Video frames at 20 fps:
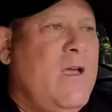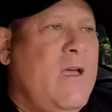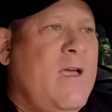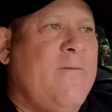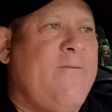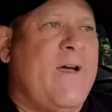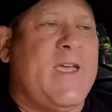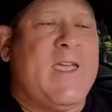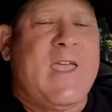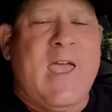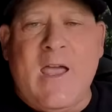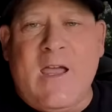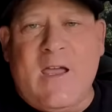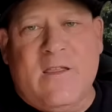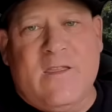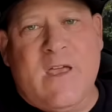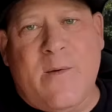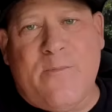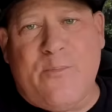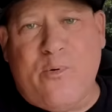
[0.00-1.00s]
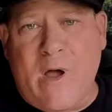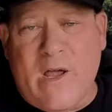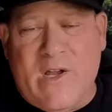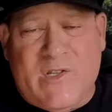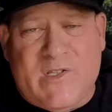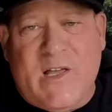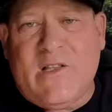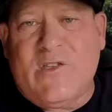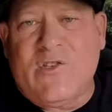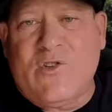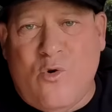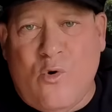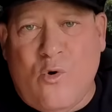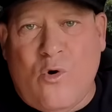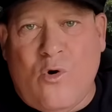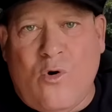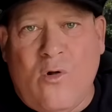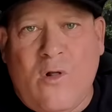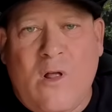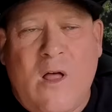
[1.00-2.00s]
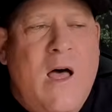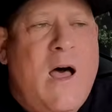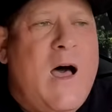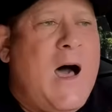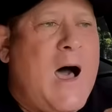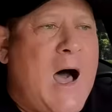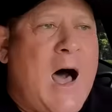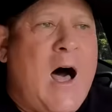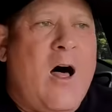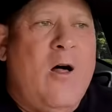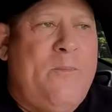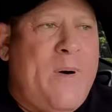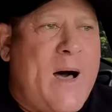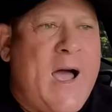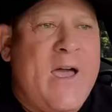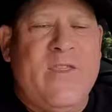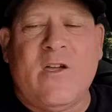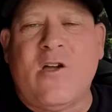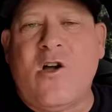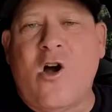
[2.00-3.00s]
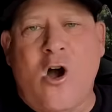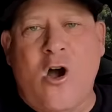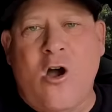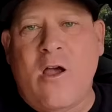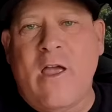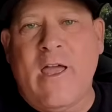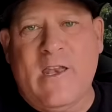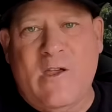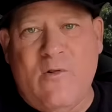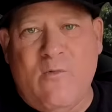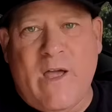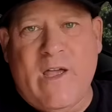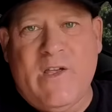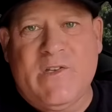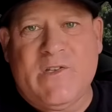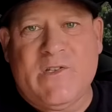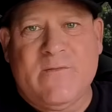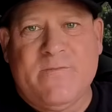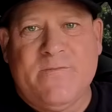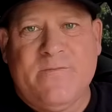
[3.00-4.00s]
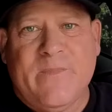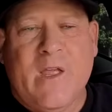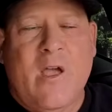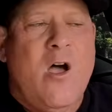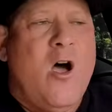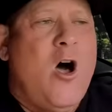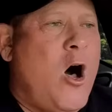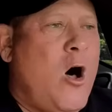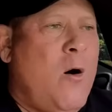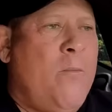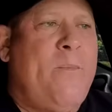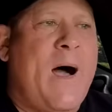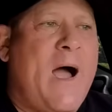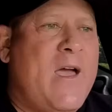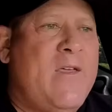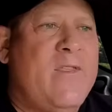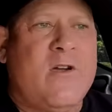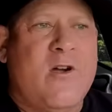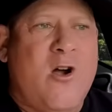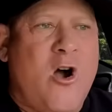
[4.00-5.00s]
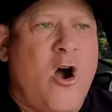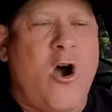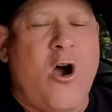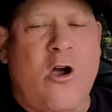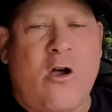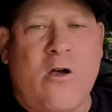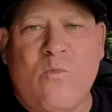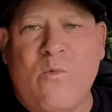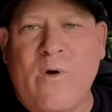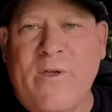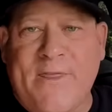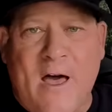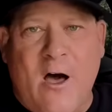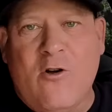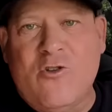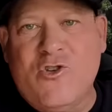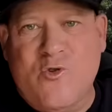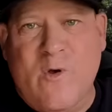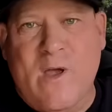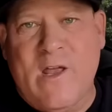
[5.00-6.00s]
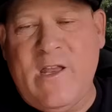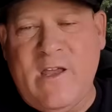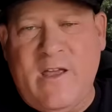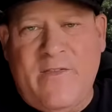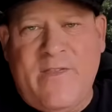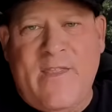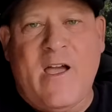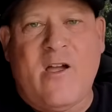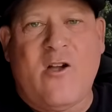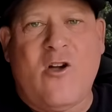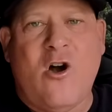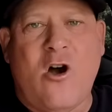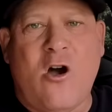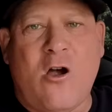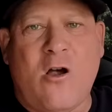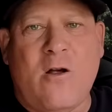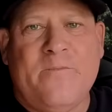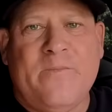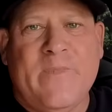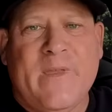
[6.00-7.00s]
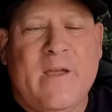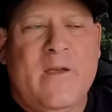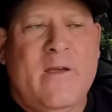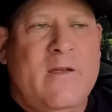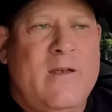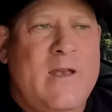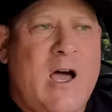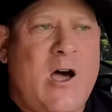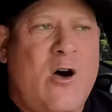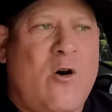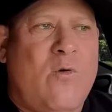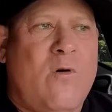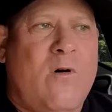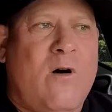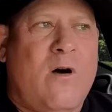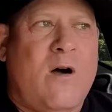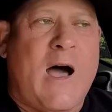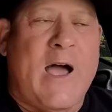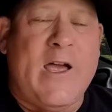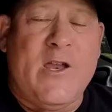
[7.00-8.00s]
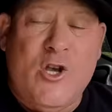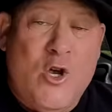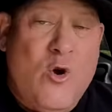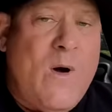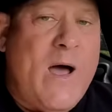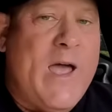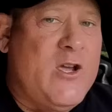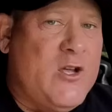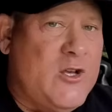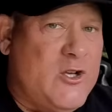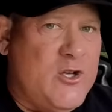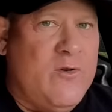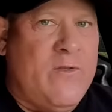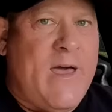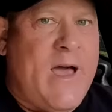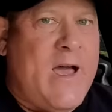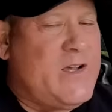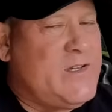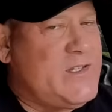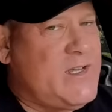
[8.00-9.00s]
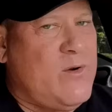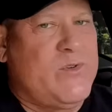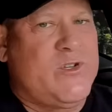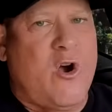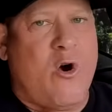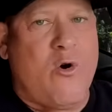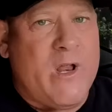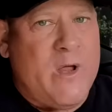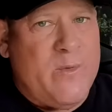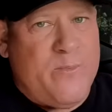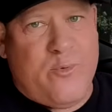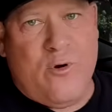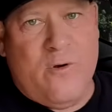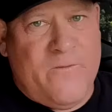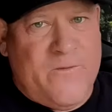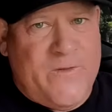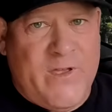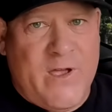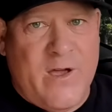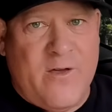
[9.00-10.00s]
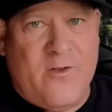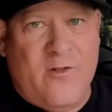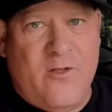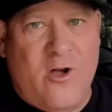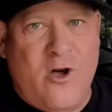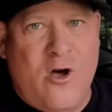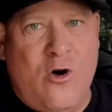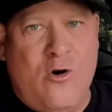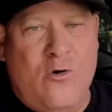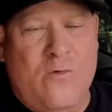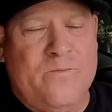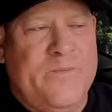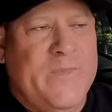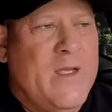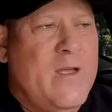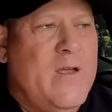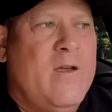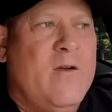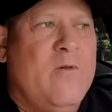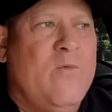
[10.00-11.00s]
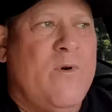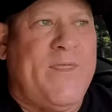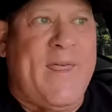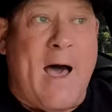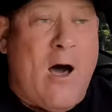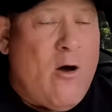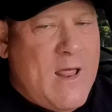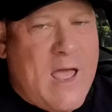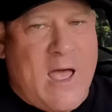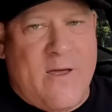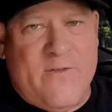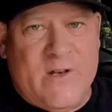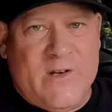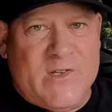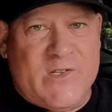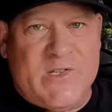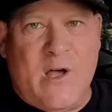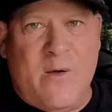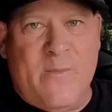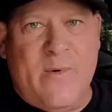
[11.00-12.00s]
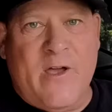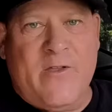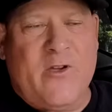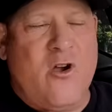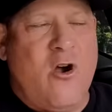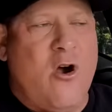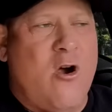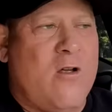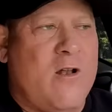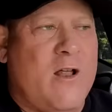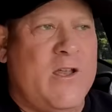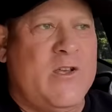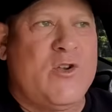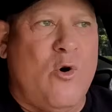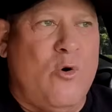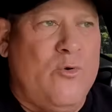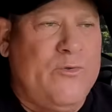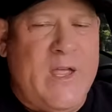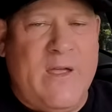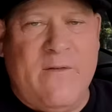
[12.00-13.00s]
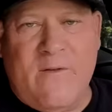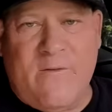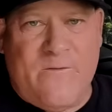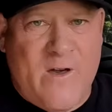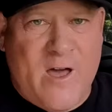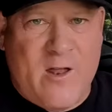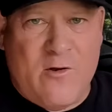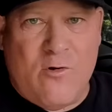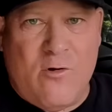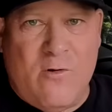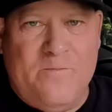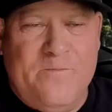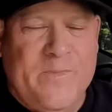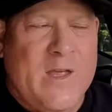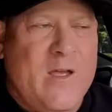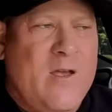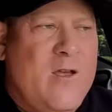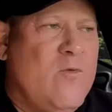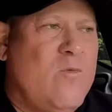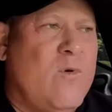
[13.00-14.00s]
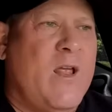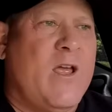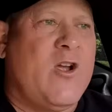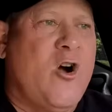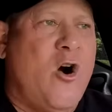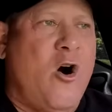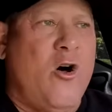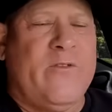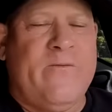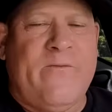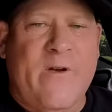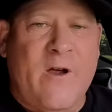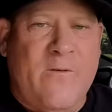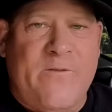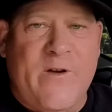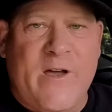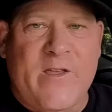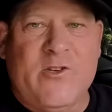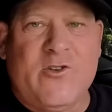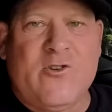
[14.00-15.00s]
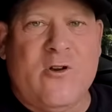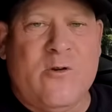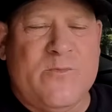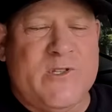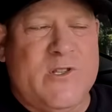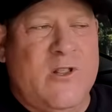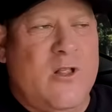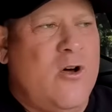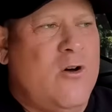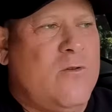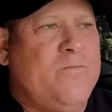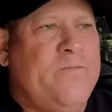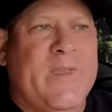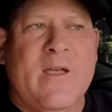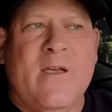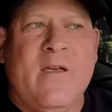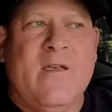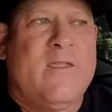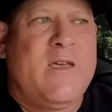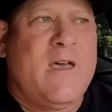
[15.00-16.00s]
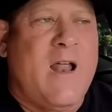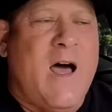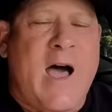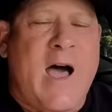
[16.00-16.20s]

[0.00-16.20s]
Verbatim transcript: If I can't get that price, that's cool. I'll buy the car anyways. I'll buy the car without trading in that car. Now, I knew I could do that because I was already approved for the other loan without having to sell my other car. And I told Navy Federal when I called to verify the terms of the loan that